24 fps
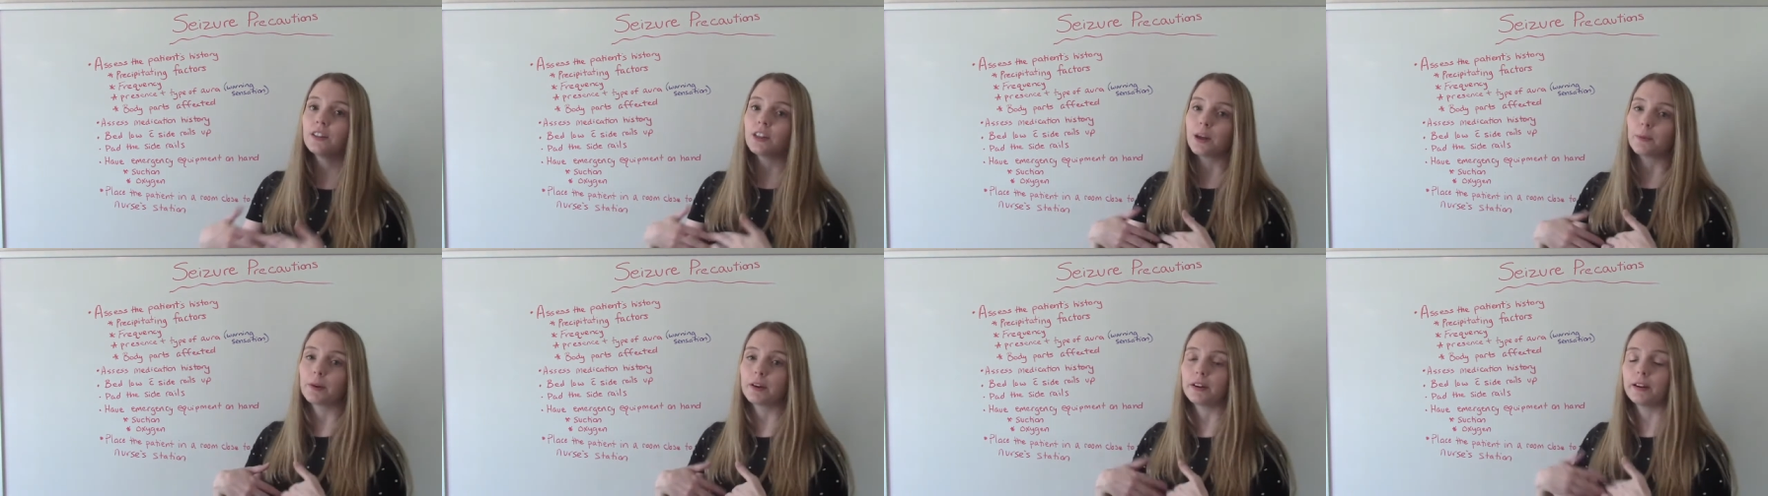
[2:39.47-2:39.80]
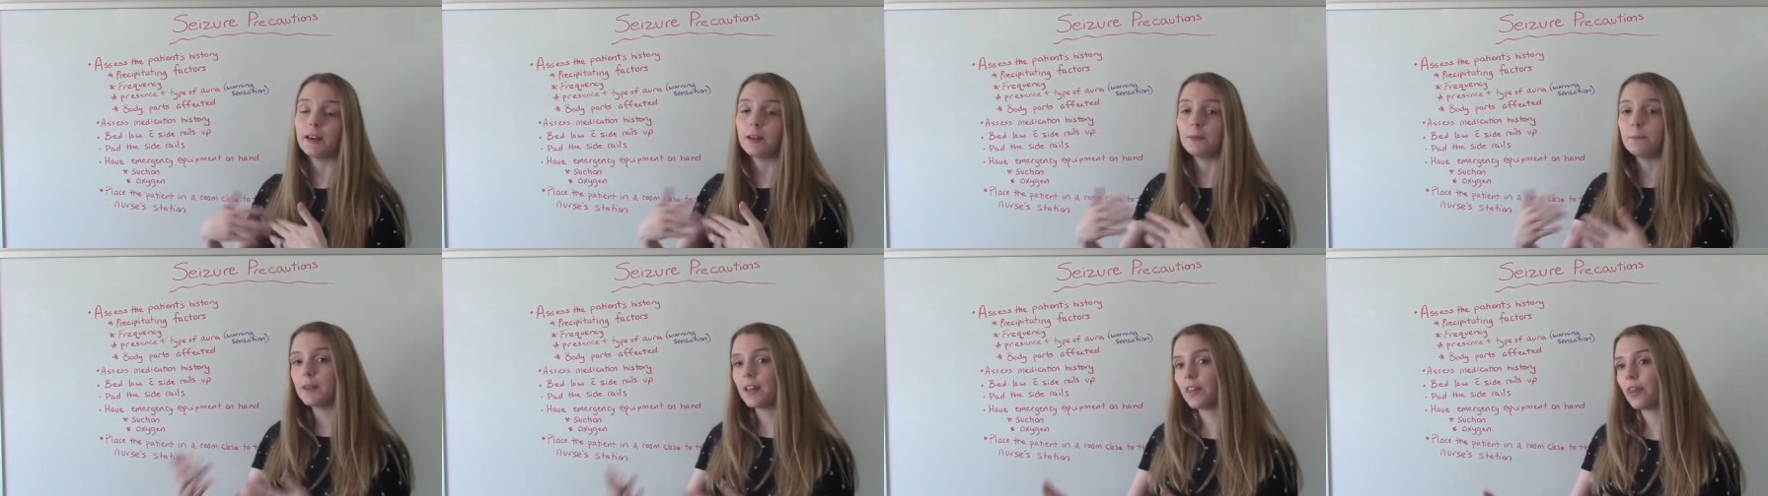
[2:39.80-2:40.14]
I'm going
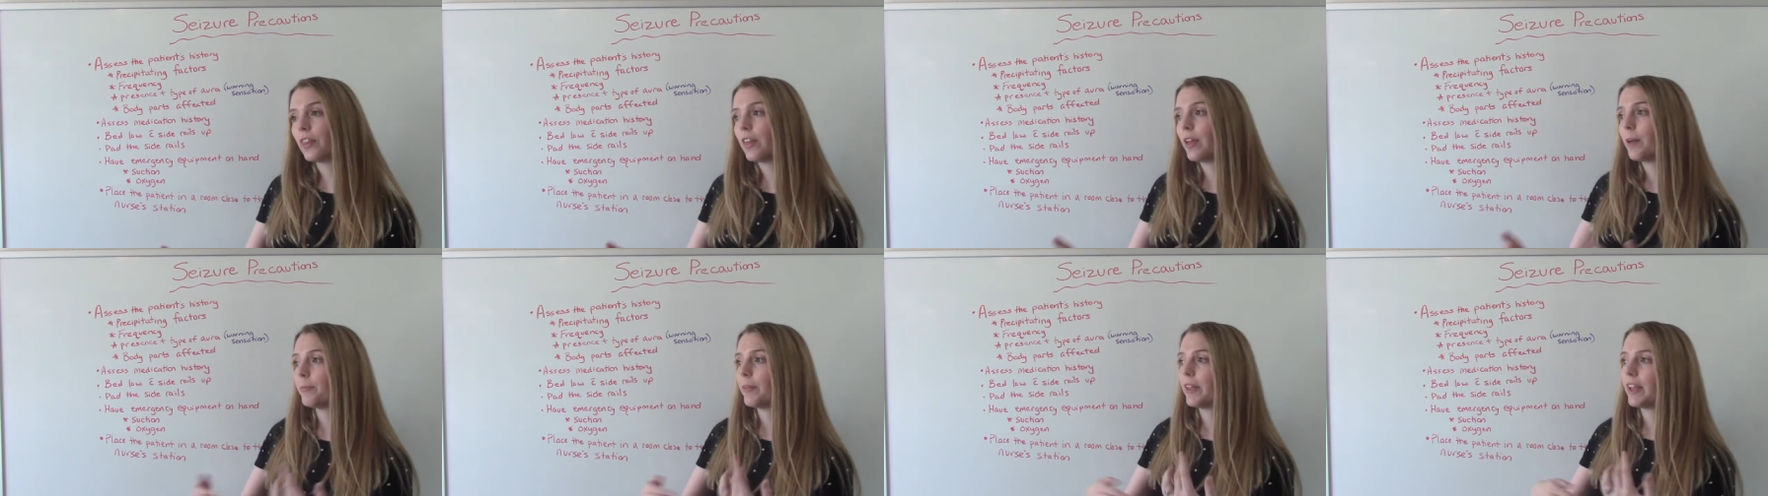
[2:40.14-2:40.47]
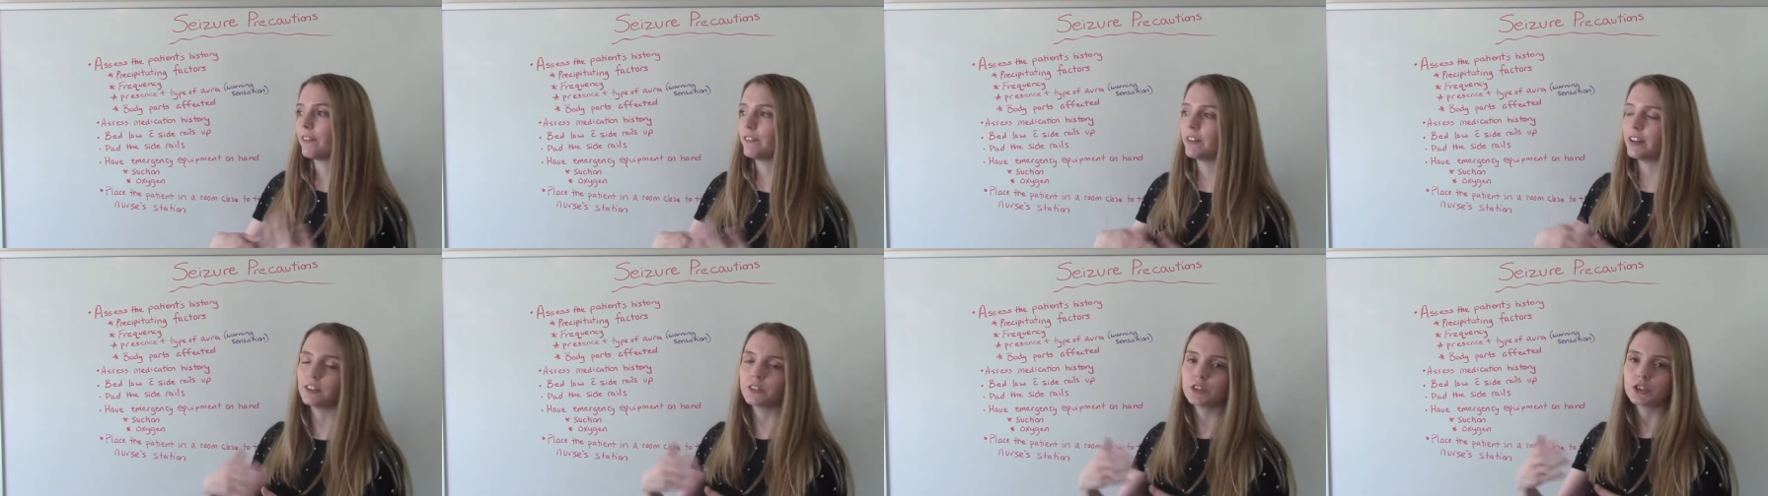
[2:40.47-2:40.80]
to admit them, they
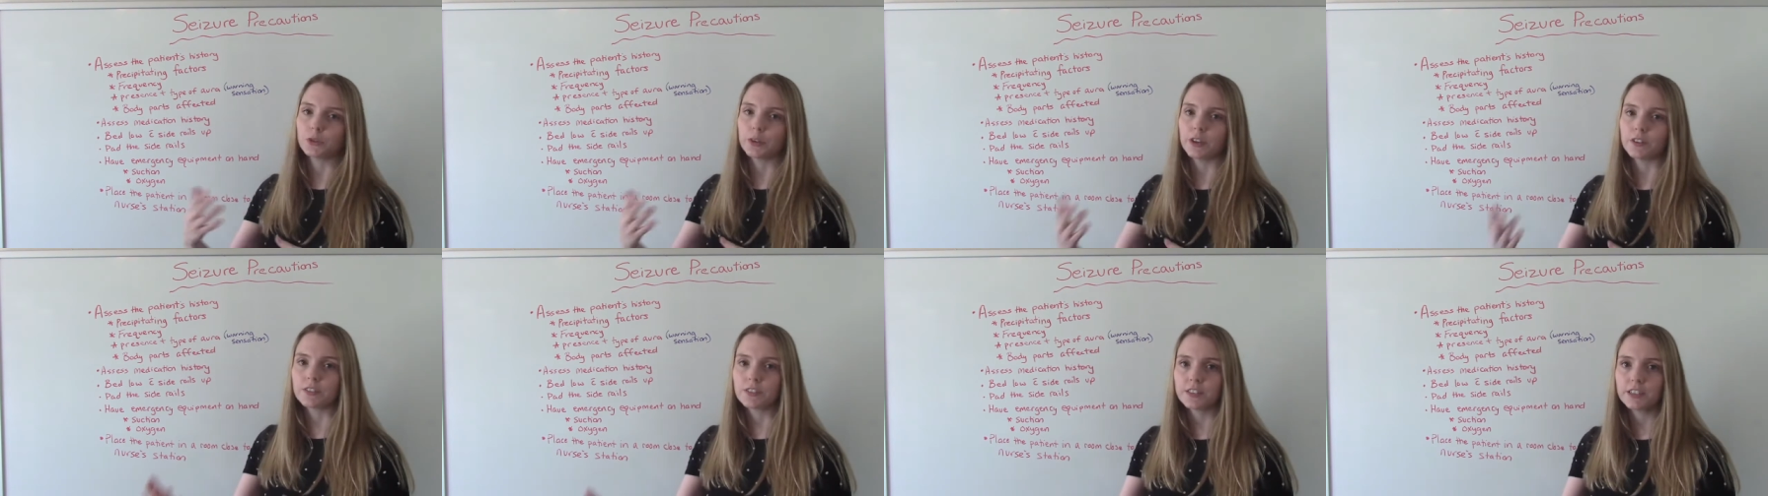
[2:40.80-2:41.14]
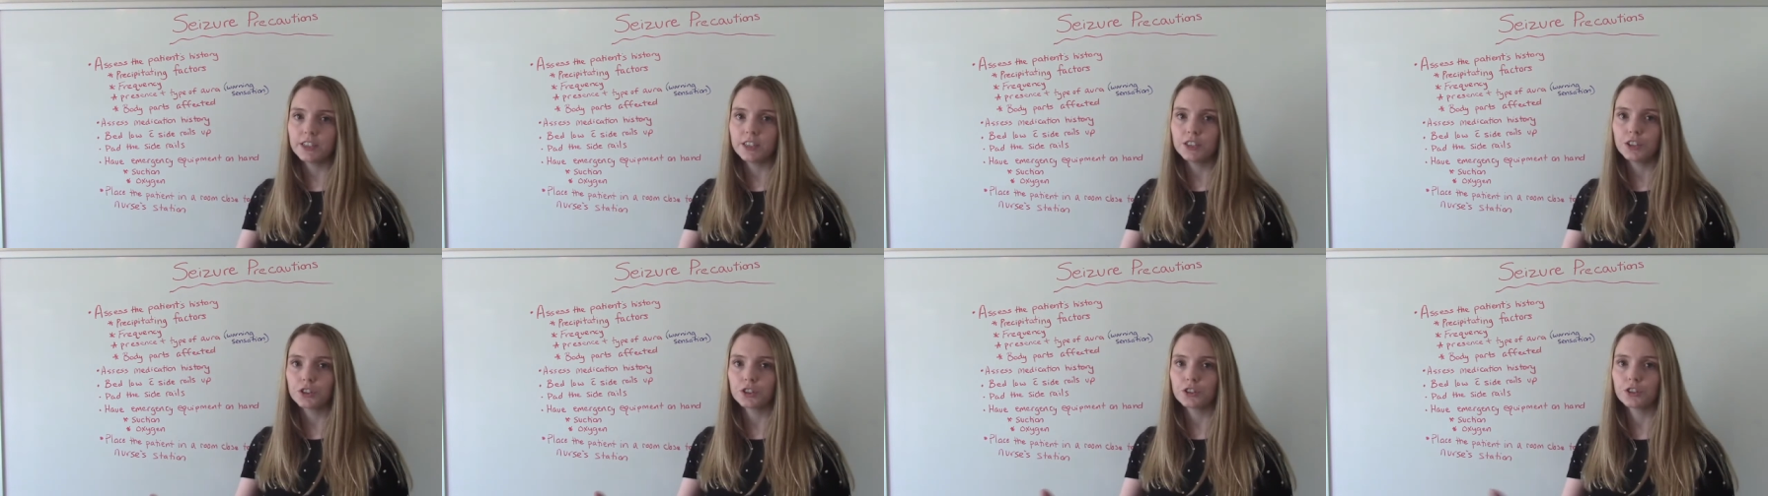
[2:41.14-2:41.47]
have a history of
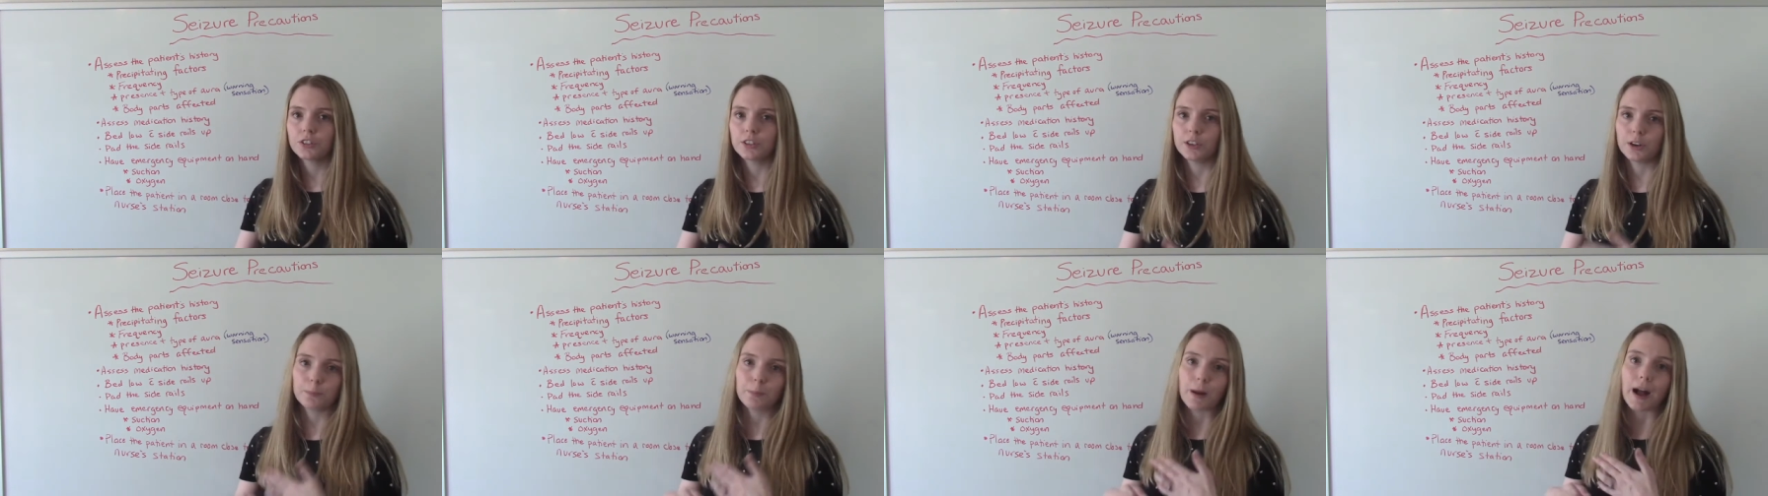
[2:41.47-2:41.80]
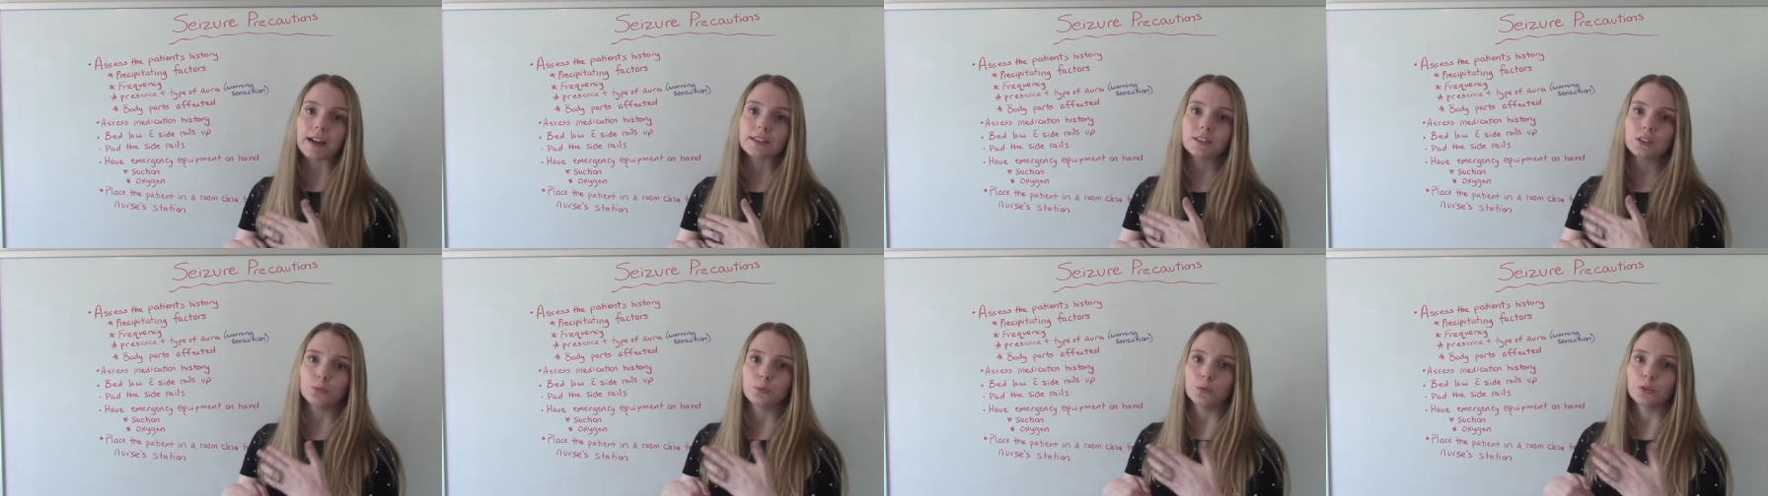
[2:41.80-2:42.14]
seizures, they're
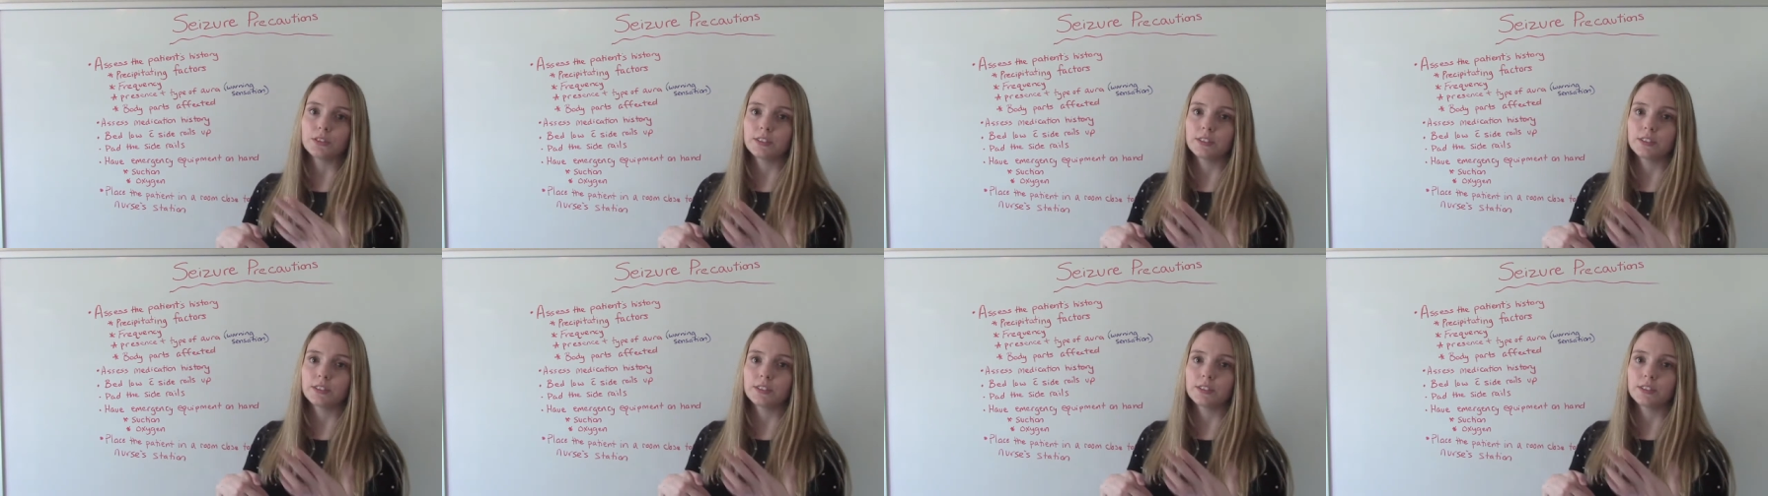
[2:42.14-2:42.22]
possible